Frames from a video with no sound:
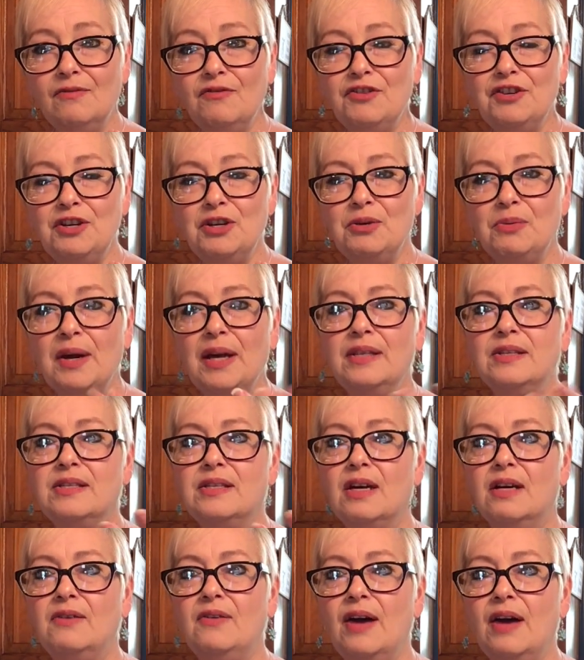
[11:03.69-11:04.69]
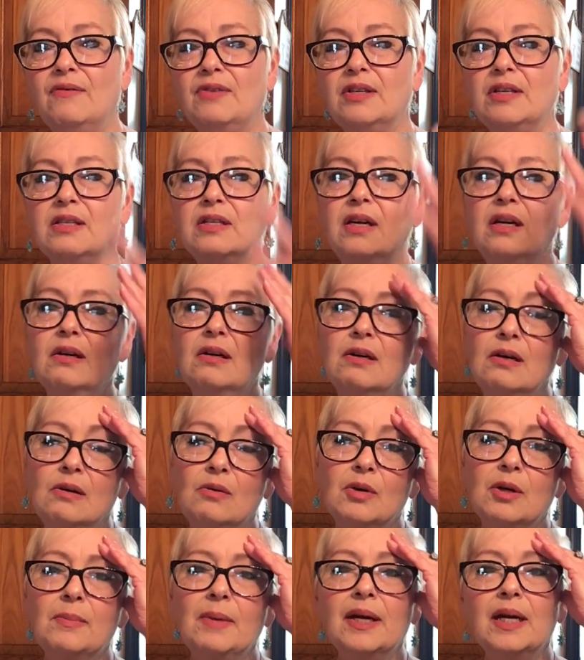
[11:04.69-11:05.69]
for you instead of having to say, oh,
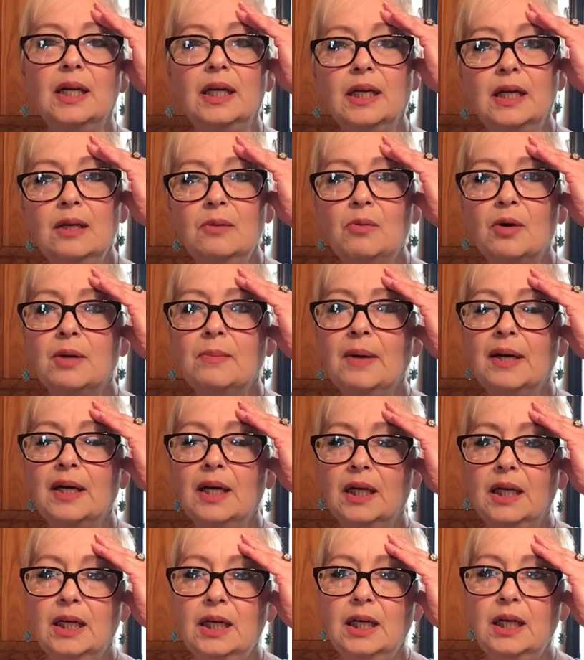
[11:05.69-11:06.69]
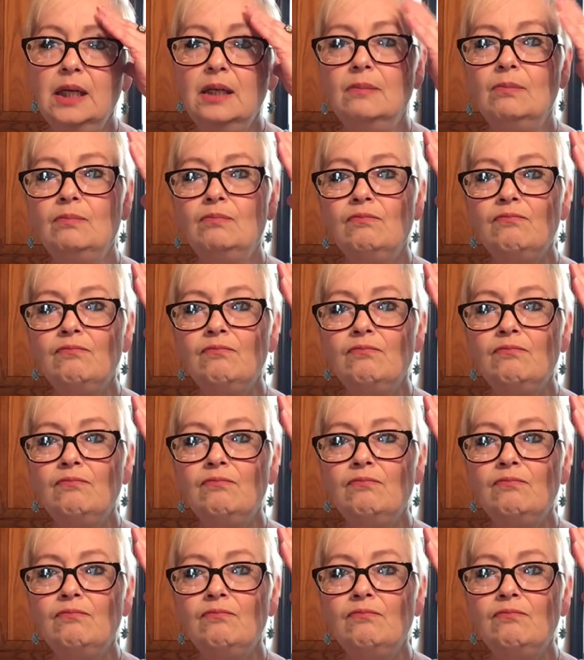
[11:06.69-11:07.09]
what am I going to eat? What am I going to eat?